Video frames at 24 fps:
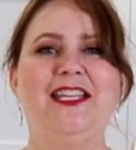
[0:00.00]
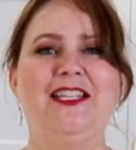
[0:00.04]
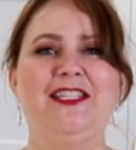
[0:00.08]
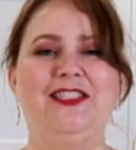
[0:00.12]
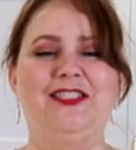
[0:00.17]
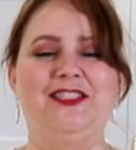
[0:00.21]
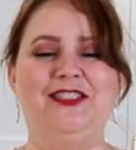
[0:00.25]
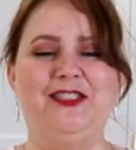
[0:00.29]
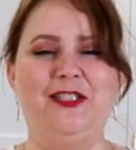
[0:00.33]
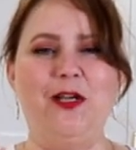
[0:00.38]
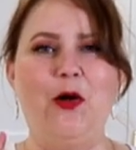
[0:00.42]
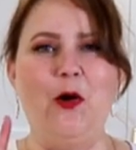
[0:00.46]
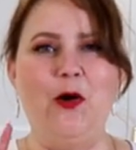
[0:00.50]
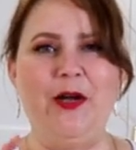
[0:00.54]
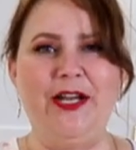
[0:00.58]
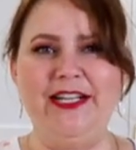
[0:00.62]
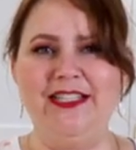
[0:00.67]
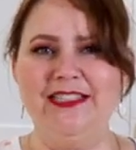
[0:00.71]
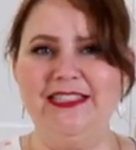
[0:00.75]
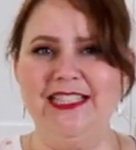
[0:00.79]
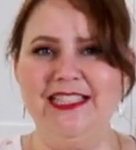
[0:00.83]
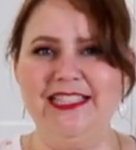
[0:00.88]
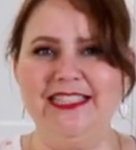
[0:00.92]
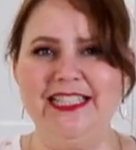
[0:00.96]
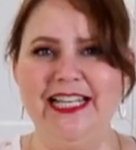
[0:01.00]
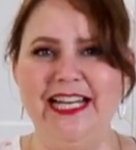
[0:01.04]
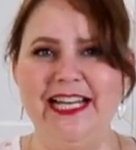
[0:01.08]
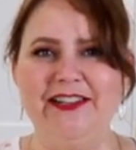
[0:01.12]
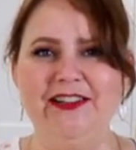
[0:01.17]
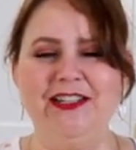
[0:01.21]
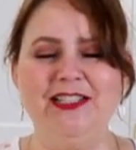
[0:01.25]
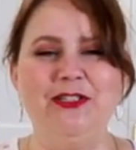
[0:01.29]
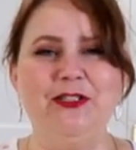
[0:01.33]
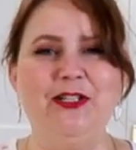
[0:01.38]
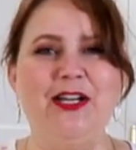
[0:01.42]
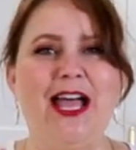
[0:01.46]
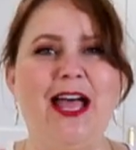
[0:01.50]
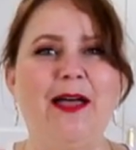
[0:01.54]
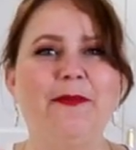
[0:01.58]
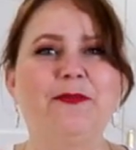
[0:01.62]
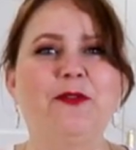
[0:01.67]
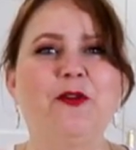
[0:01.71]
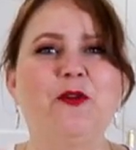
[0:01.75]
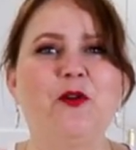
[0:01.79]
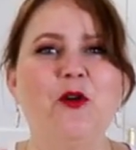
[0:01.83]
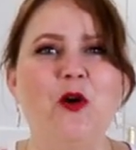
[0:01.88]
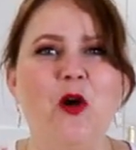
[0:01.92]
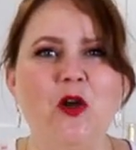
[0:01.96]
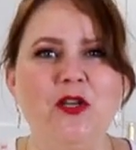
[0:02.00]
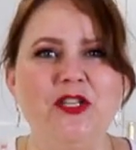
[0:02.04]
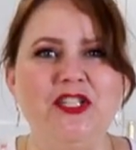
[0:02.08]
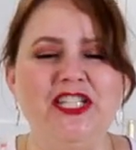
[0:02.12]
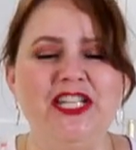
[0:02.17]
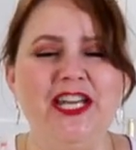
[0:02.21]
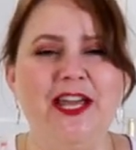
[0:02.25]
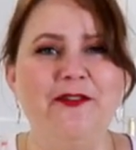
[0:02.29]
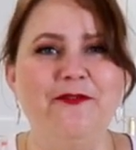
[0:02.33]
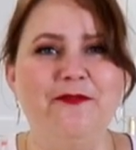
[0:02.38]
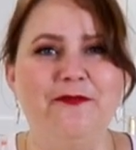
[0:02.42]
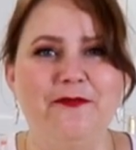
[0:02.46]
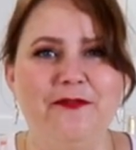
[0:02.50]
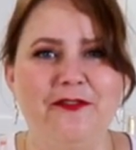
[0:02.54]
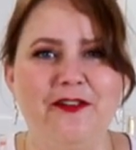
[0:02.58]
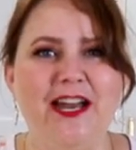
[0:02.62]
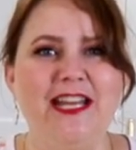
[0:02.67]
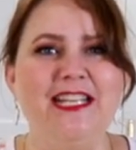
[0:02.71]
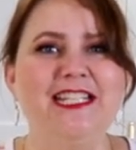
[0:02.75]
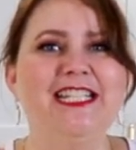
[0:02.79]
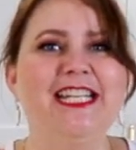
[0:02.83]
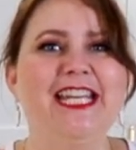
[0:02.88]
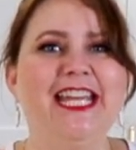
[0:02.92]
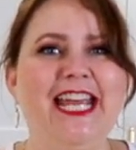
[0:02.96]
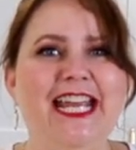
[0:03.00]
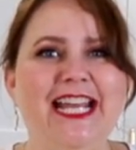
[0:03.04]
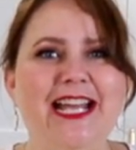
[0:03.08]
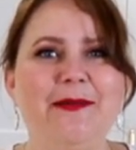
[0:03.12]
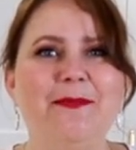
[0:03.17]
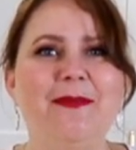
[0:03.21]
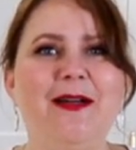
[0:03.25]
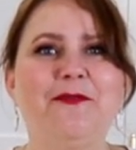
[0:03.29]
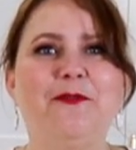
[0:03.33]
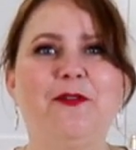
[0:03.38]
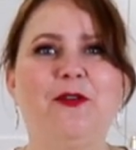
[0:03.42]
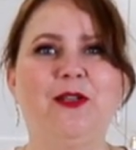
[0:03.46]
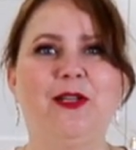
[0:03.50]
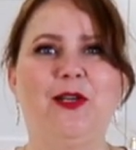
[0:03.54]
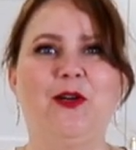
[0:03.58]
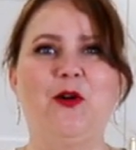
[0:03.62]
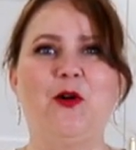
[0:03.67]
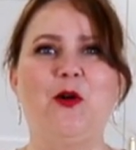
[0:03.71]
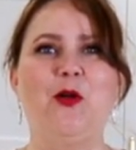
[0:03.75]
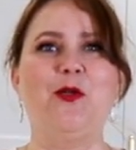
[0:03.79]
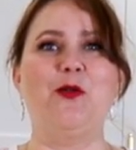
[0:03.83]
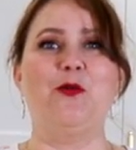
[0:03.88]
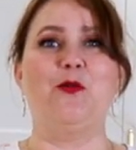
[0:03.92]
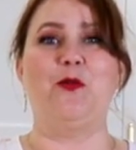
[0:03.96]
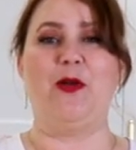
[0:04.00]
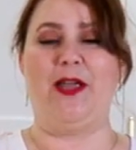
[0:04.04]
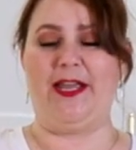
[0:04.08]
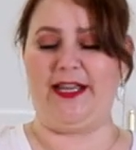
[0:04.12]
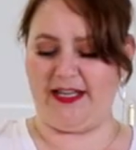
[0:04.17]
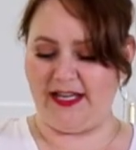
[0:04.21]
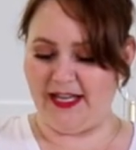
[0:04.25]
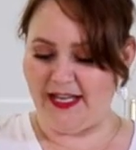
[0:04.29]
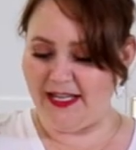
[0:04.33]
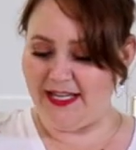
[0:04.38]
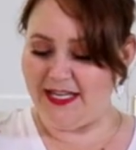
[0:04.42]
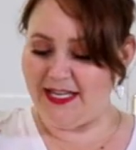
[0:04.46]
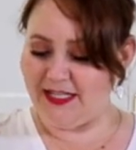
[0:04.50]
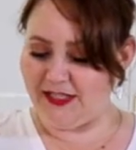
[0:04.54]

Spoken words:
So here's the secret to have crunchy and fresh jicama for the whole week.